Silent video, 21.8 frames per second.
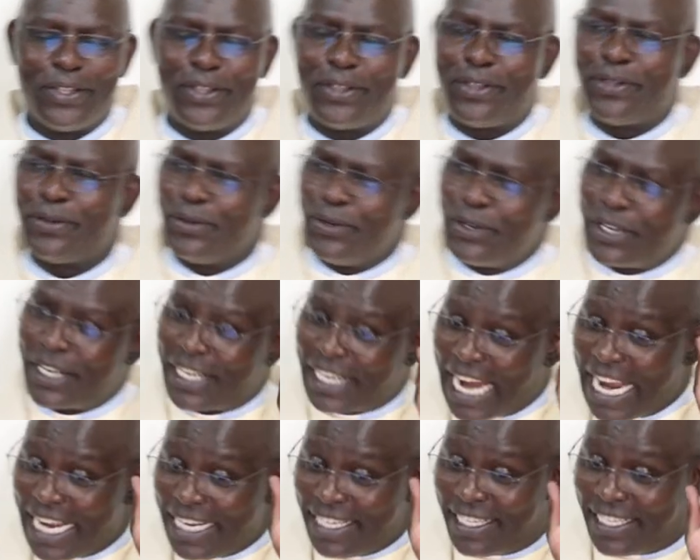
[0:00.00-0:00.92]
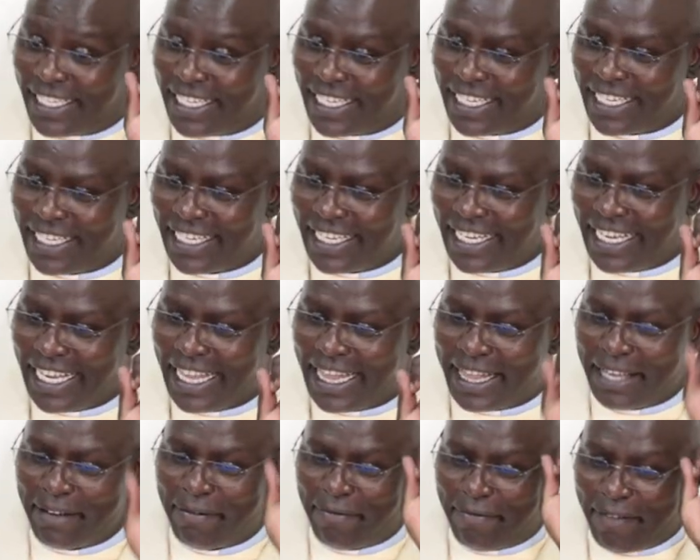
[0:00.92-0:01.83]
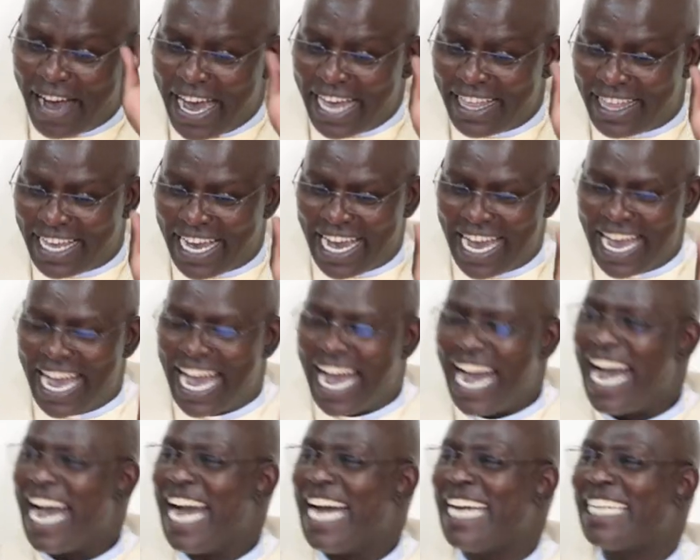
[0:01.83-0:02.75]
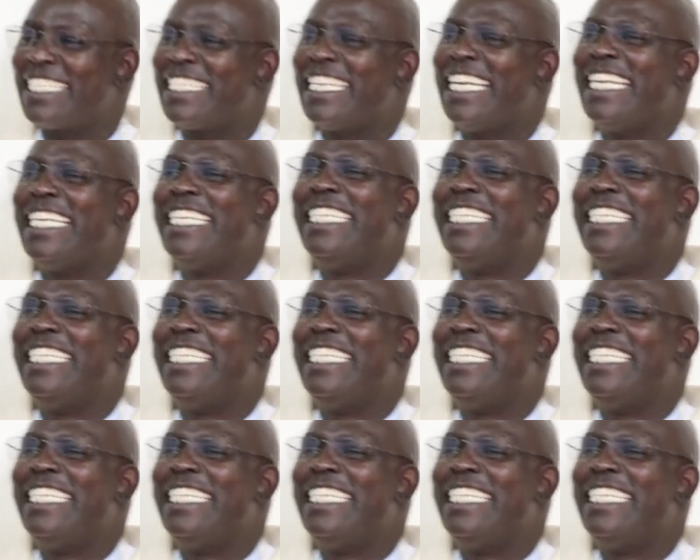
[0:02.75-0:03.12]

through Christ, the Father has